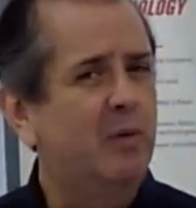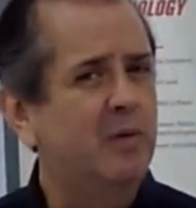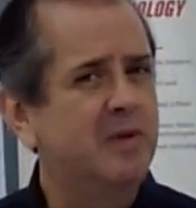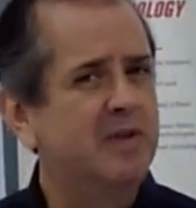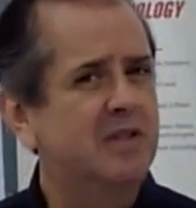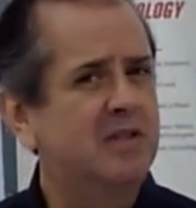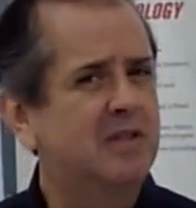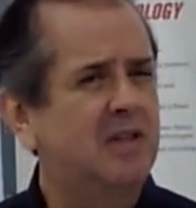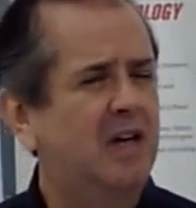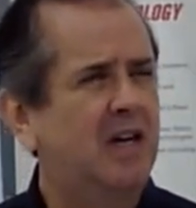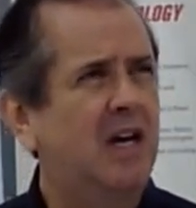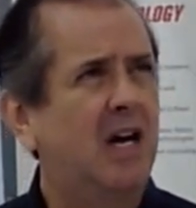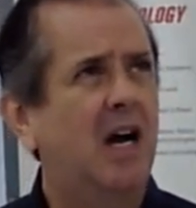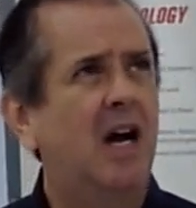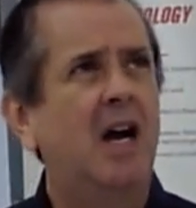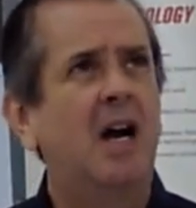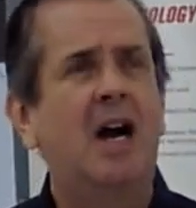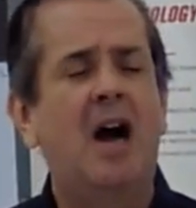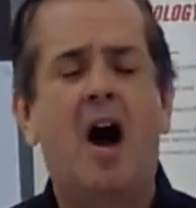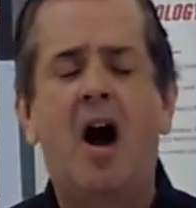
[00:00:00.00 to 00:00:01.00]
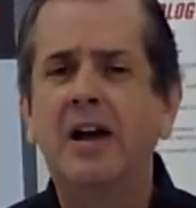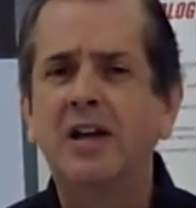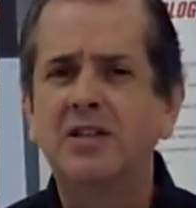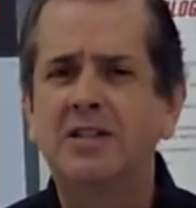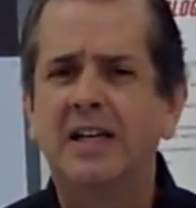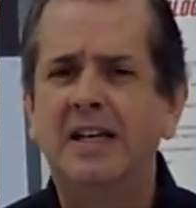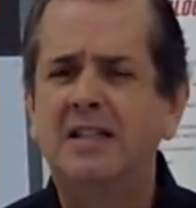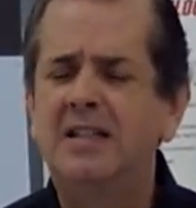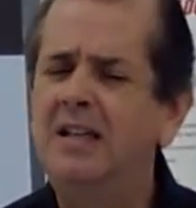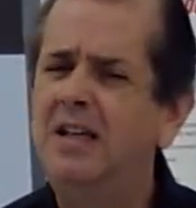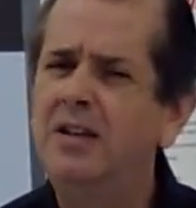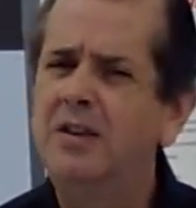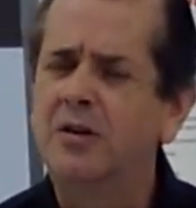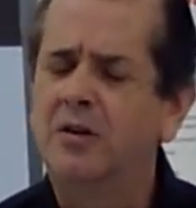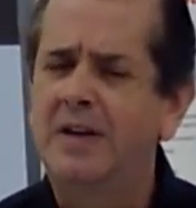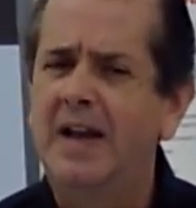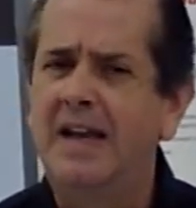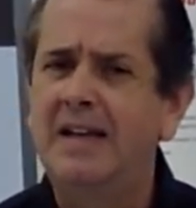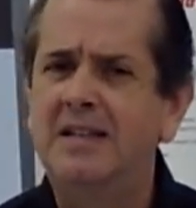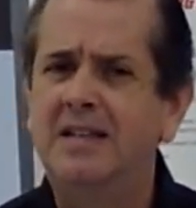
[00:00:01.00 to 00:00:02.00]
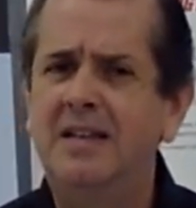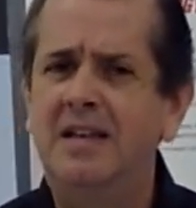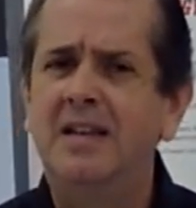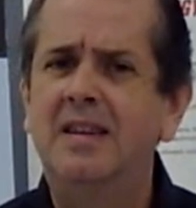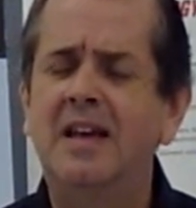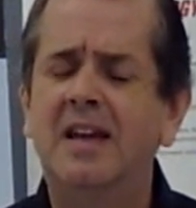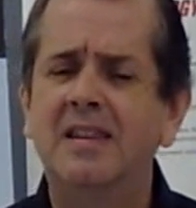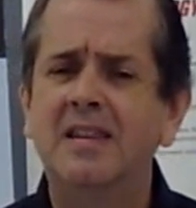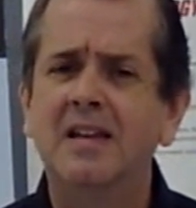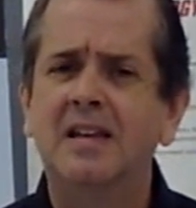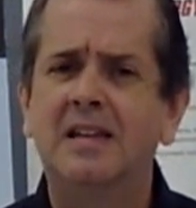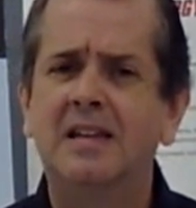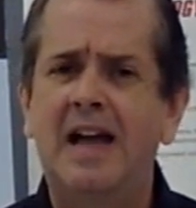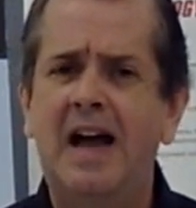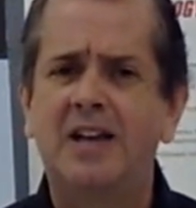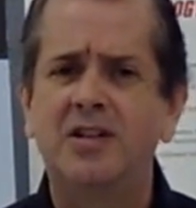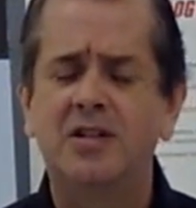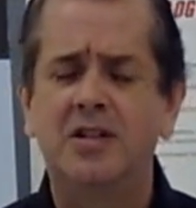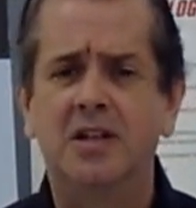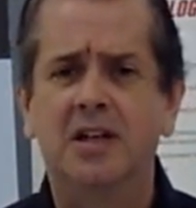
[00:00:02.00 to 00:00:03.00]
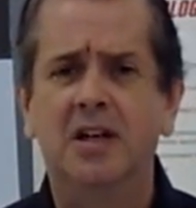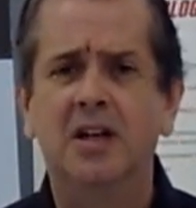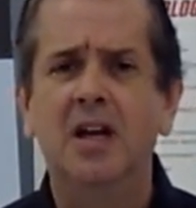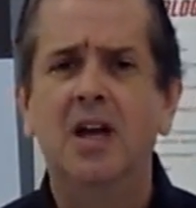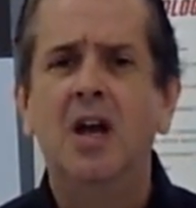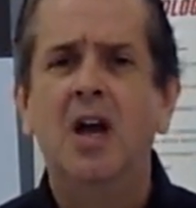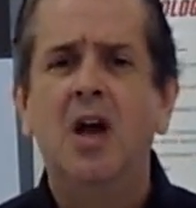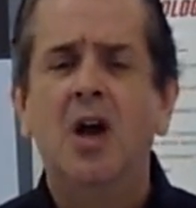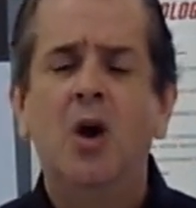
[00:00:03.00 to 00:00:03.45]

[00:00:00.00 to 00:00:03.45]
It was uh, August eighteenth or nineteenth, I think, last year.